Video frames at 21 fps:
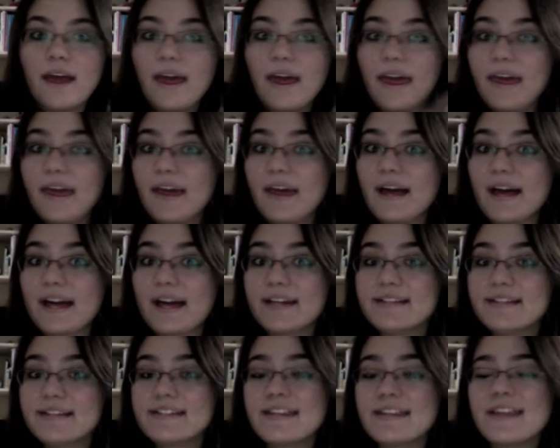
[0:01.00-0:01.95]
Hey
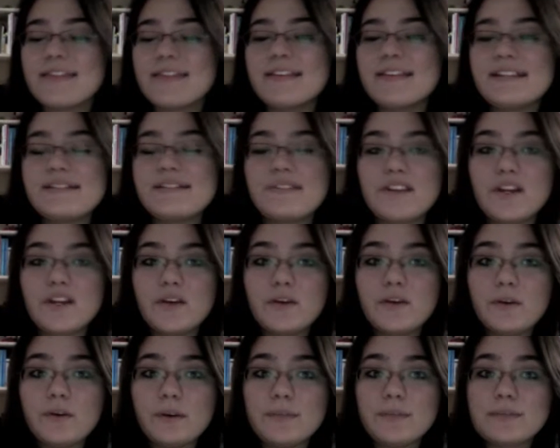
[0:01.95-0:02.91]
guys, this
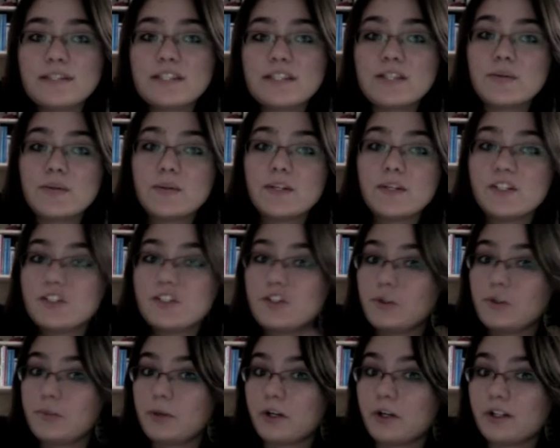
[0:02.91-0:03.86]
video comes to you in
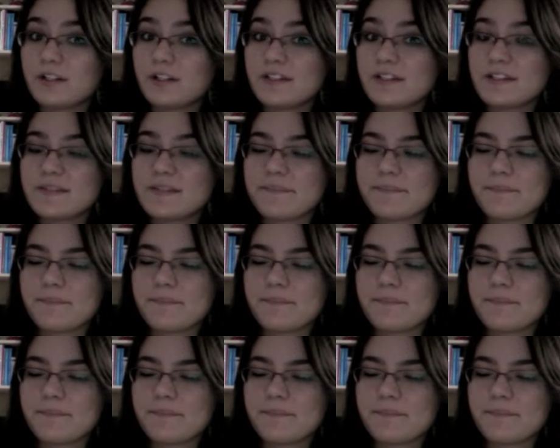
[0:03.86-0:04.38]
two parts.